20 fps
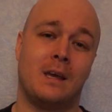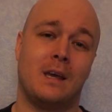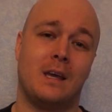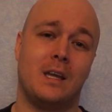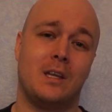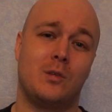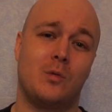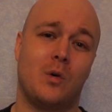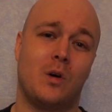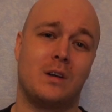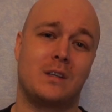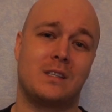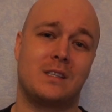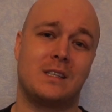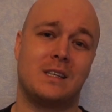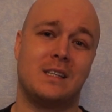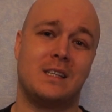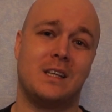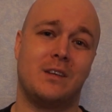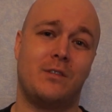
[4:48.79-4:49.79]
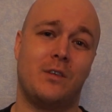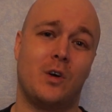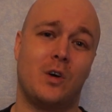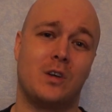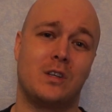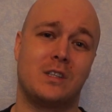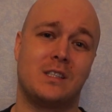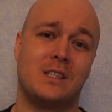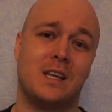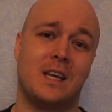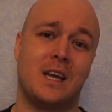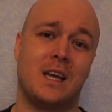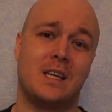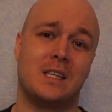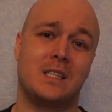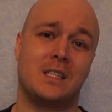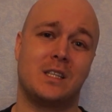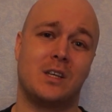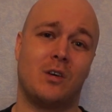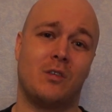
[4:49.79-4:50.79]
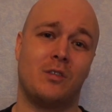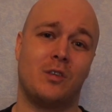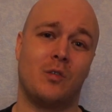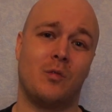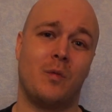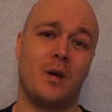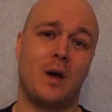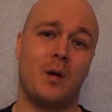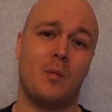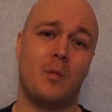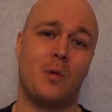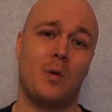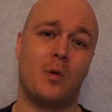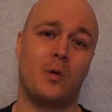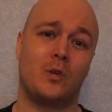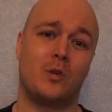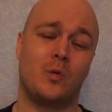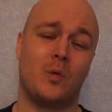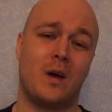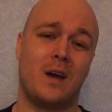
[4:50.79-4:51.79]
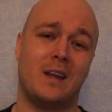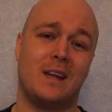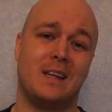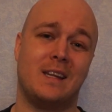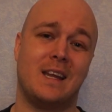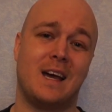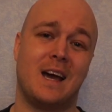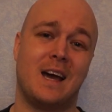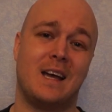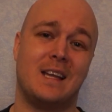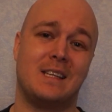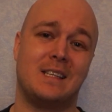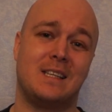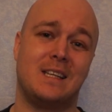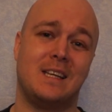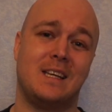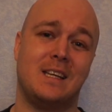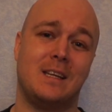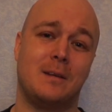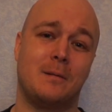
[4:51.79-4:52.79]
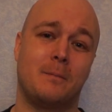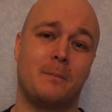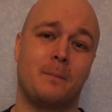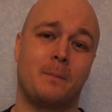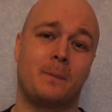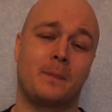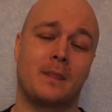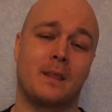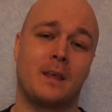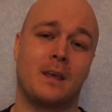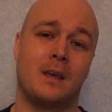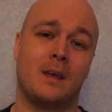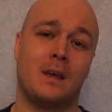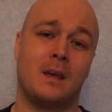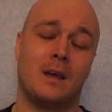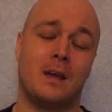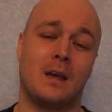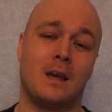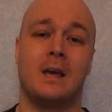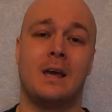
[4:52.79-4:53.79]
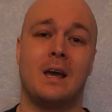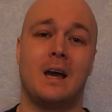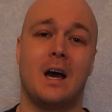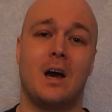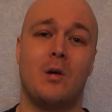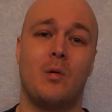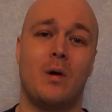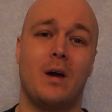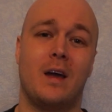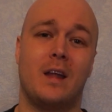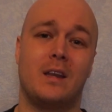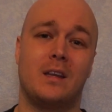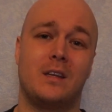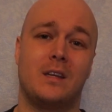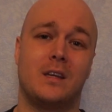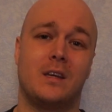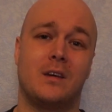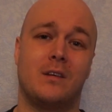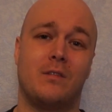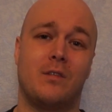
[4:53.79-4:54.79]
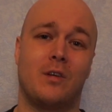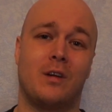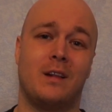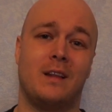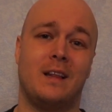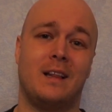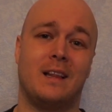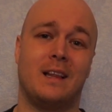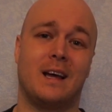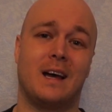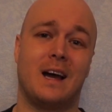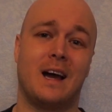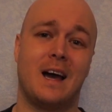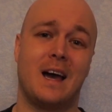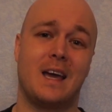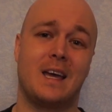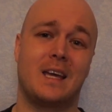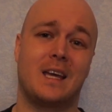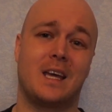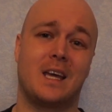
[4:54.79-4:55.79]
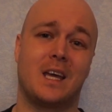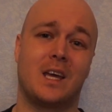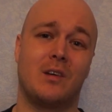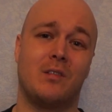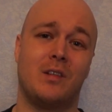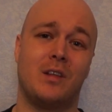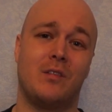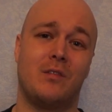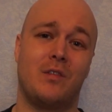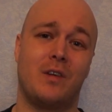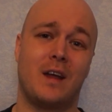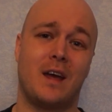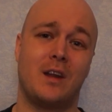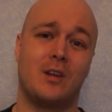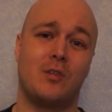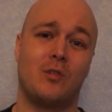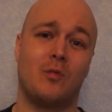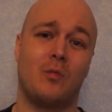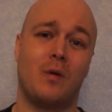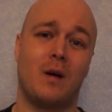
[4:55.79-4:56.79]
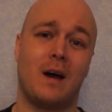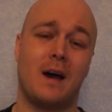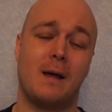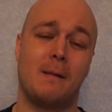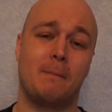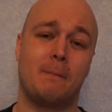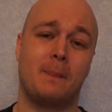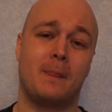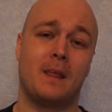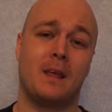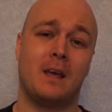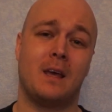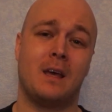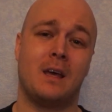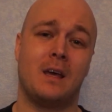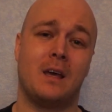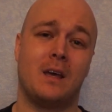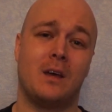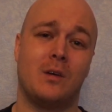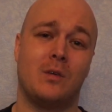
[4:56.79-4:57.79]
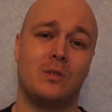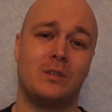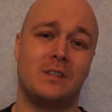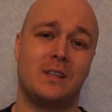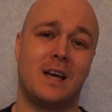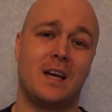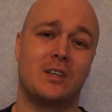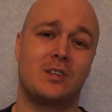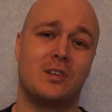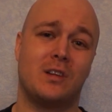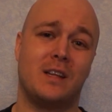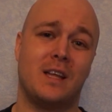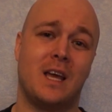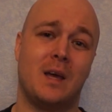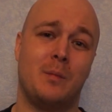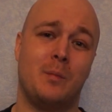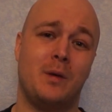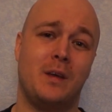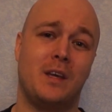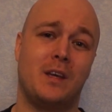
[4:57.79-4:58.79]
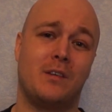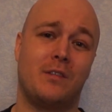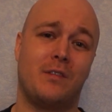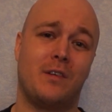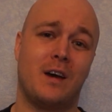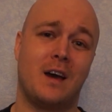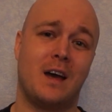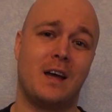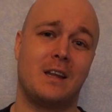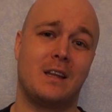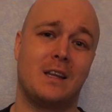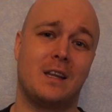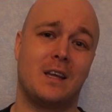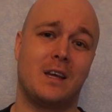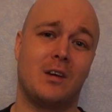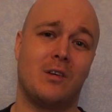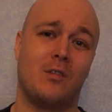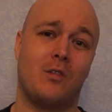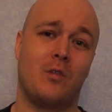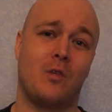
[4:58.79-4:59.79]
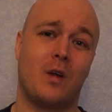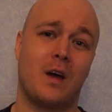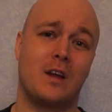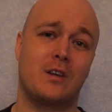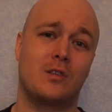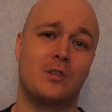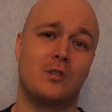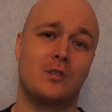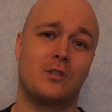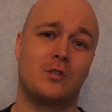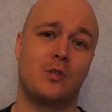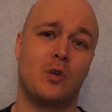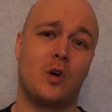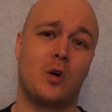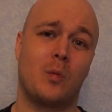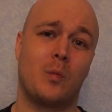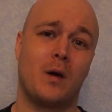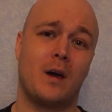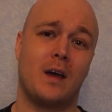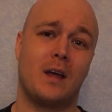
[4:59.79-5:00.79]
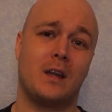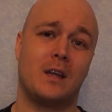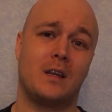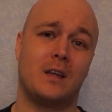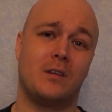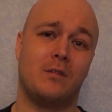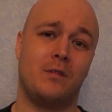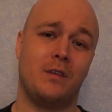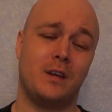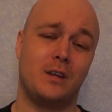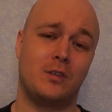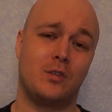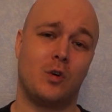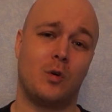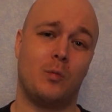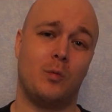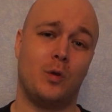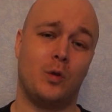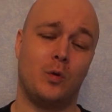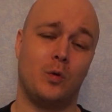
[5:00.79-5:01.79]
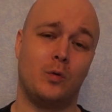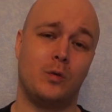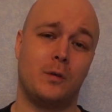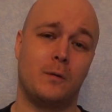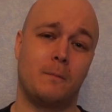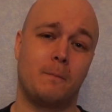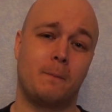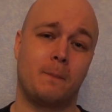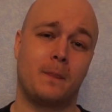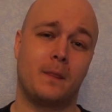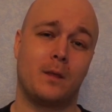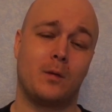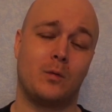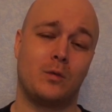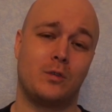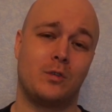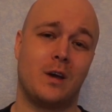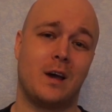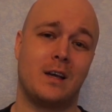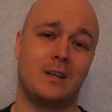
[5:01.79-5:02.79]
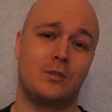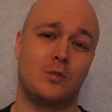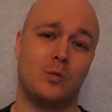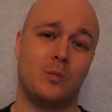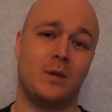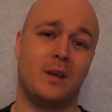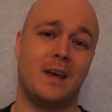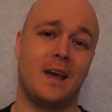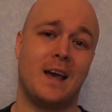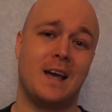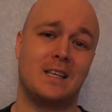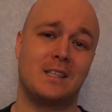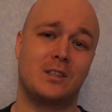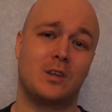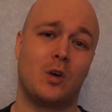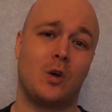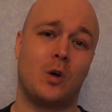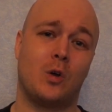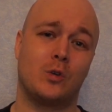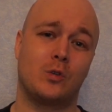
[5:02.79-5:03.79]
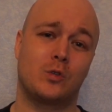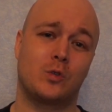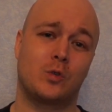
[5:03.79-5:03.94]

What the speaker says: It was in the first days of November 2019. I went for a little hike with a friend of mine, was actually a big fan of Russian strongman Victor Blut, who tries to be as old